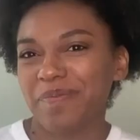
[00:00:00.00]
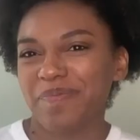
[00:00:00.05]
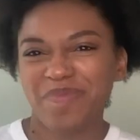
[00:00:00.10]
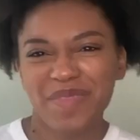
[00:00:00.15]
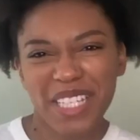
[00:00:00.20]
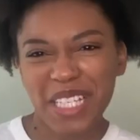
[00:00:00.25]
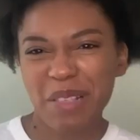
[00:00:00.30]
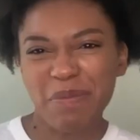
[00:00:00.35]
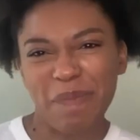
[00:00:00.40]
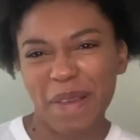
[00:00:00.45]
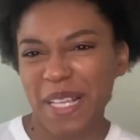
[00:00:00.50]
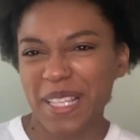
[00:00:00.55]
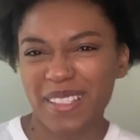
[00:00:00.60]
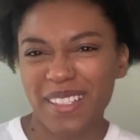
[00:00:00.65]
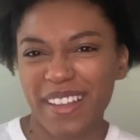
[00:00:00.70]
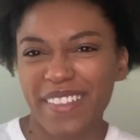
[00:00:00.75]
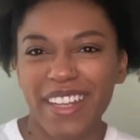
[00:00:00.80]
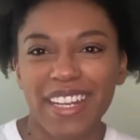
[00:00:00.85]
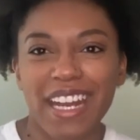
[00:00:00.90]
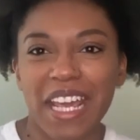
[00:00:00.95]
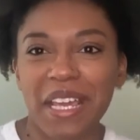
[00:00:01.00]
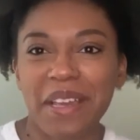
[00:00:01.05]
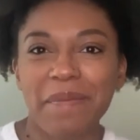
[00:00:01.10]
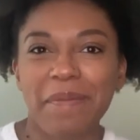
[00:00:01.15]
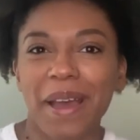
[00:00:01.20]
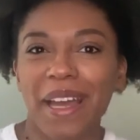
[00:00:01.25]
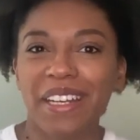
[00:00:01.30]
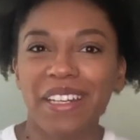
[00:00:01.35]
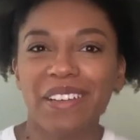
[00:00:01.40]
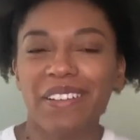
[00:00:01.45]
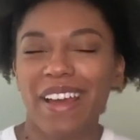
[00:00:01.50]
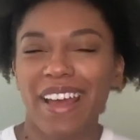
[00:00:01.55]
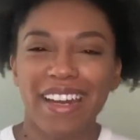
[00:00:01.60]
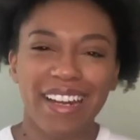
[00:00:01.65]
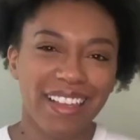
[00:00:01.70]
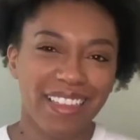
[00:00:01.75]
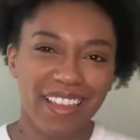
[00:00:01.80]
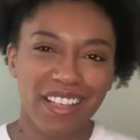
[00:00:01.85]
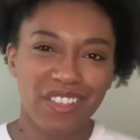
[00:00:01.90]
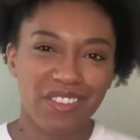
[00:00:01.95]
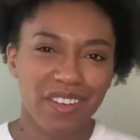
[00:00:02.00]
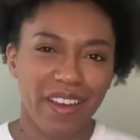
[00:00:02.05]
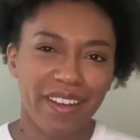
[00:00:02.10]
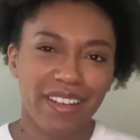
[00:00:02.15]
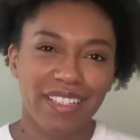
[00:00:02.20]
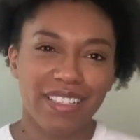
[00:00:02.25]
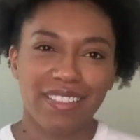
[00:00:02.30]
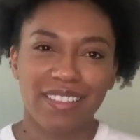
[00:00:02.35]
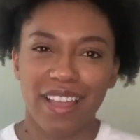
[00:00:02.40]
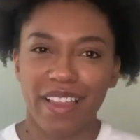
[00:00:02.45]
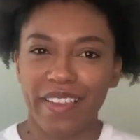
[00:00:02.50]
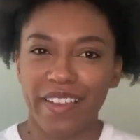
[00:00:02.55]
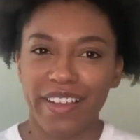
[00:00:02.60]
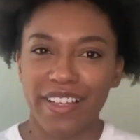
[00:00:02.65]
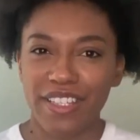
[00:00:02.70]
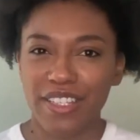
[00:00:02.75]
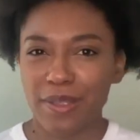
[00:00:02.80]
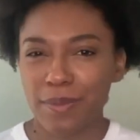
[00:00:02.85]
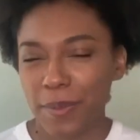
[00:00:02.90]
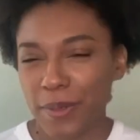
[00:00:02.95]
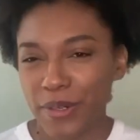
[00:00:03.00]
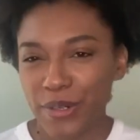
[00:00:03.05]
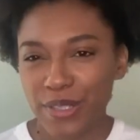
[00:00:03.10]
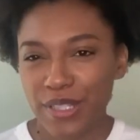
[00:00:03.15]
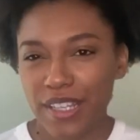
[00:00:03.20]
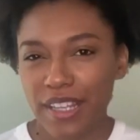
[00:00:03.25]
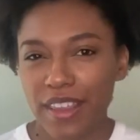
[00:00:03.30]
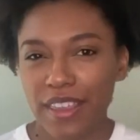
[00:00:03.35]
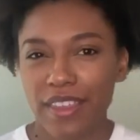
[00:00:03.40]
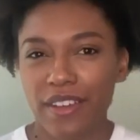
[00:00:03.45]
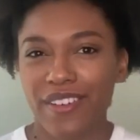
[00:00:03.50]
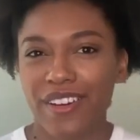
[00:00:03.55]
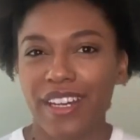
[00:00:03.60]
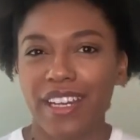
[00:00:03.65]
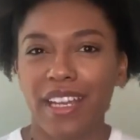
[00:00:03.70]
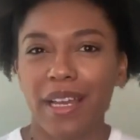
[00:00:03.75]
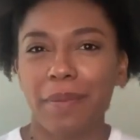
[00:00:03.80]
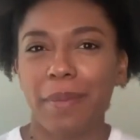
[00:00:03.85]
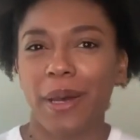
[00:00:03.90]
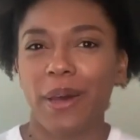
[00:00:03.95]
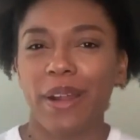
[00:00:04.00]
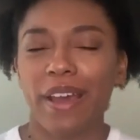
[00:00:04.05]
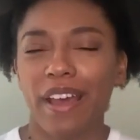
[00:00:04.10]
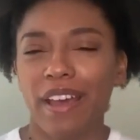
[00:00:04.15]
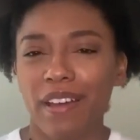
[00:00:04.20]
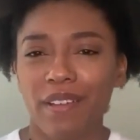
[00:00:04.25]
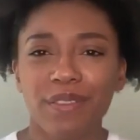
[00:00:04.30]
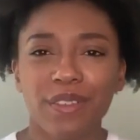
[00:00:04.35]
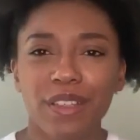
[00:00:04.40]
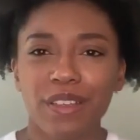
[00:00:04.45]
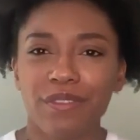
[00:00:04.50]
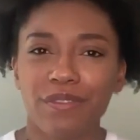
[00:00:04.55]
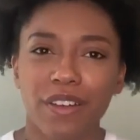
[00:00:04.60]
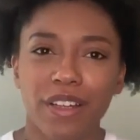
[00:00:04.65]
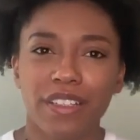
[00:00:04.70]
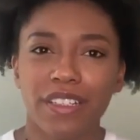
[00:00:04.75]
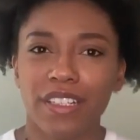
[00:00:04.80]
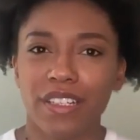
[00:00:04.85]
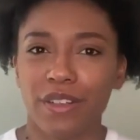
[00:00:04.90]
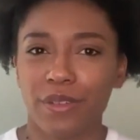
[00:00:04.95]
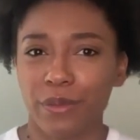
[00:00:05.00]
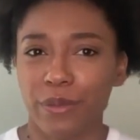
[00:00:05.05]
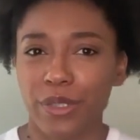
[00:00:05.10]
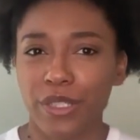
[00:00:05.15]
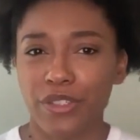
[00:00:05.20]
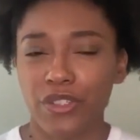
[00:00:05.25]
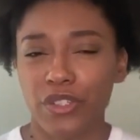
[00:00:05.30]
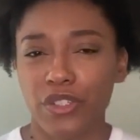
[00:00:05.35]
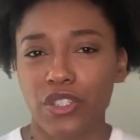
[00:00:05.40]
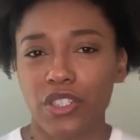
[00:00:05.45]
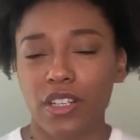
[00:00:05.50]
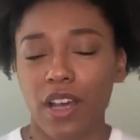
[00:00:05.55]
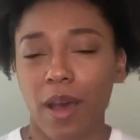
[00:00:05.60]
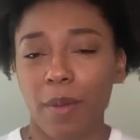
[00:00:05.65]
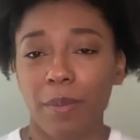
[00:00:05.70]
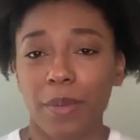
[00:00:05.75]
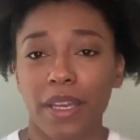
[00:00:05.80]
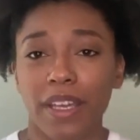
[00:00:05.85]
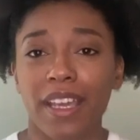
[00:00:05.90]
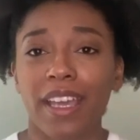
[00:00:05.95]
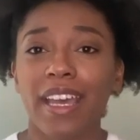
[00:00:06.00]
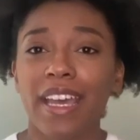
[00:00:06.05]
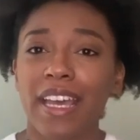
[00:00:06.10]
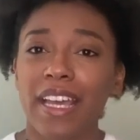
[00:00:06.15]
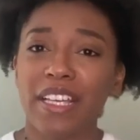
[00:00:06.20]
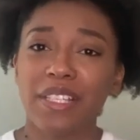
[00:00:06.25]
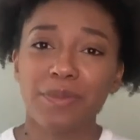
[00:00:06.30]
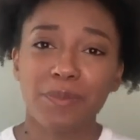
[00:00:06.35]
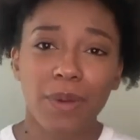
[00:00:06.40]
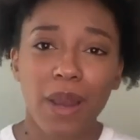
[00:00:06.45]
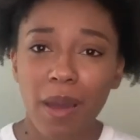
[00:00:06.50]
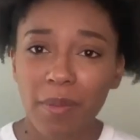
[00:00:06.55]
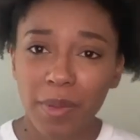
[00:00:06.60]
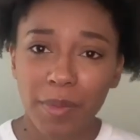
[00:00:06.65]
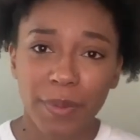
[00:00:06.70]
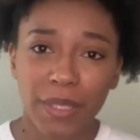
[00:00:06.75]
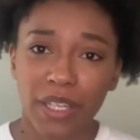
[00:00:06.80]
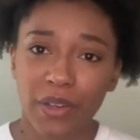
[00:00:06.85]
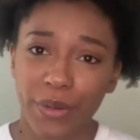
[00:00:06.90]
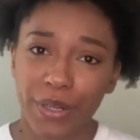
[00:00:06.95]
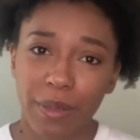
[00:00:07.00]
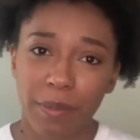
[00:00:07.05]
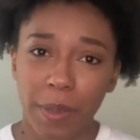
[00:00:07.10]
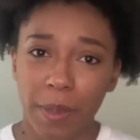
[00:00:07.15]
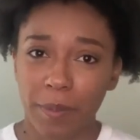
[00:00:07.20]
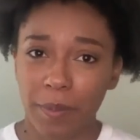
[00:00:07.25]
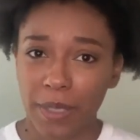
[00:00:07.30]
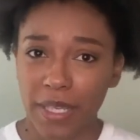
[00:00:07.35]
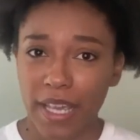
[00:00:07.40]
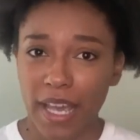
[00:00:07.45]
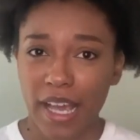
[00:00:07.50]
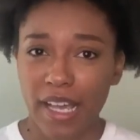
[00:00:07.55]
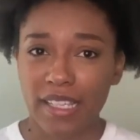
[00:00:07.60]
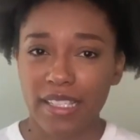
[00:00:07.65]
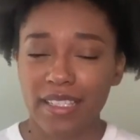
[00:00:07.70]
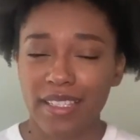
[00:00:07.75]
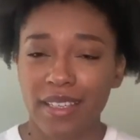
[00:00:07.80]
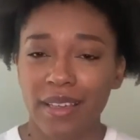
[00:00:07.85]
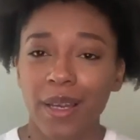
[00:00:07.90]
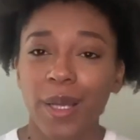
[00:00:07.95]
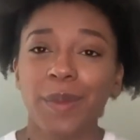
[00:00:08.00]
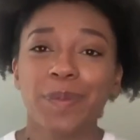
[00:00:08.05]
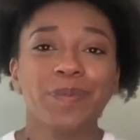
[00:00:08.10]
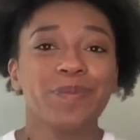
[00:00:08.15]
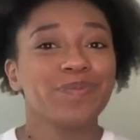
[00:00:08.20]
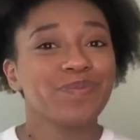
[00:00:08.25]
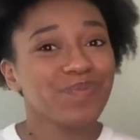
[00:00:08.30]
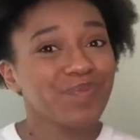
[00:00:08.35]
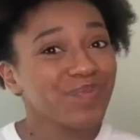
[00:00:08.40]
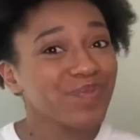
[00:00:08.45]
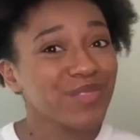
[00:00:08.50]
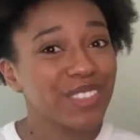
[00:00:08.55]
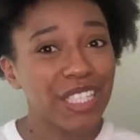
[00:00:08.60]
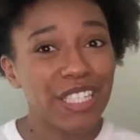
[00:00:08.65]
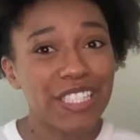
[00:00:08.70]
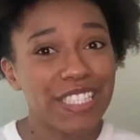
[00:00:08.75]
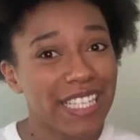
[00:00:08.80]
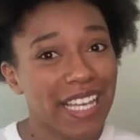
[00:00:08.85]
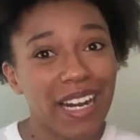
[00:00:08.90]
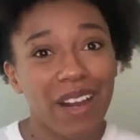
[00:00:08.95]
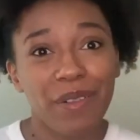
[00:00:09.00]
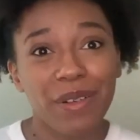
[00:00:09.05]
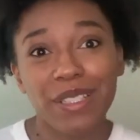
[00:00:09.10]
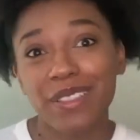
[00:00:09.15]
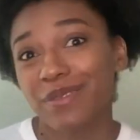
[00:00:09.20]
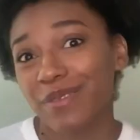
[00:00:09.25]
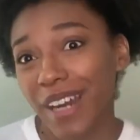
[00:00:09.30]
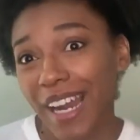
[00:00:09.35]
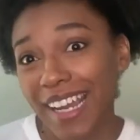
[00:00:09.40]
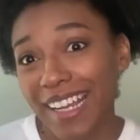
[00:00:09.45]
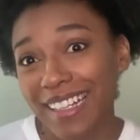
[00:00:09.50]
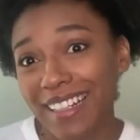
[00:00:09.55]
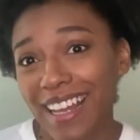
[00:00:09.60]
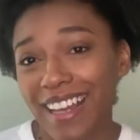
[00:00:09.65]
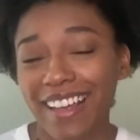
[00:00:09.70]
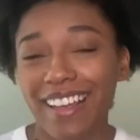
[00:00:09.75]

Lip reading: Just based on the name, I knew anything trying to sell a conspiracy theory about a heavily funded and researched topic is probably going to be BS. Turns out I was right.